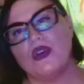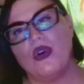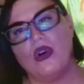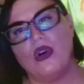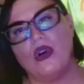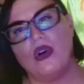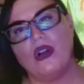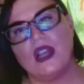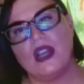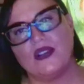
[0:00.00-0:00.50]

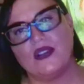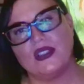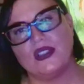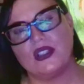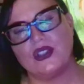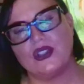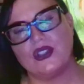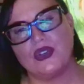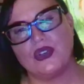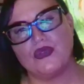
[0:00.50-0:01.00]
all have
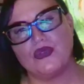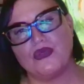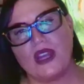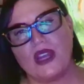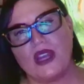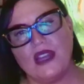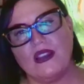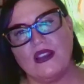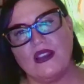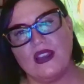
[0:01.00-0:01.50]
such
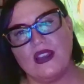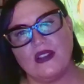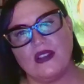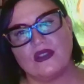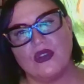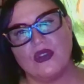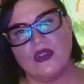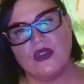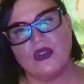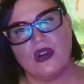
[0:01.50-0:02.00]
great things
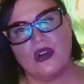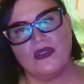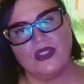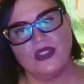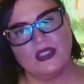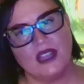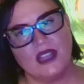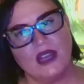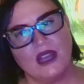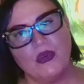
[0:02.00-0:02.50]
to offer
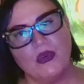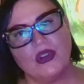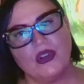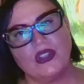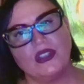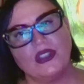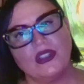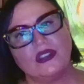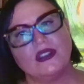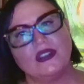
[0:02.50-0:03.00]
as light
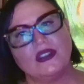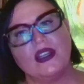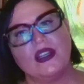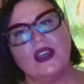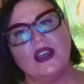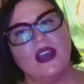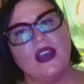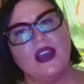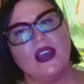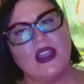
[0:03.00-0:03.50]
workers
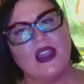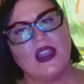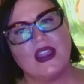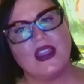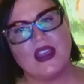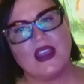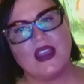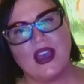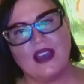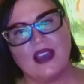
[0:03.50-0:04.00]

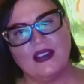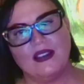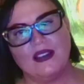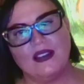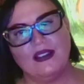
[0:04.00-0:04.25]
that,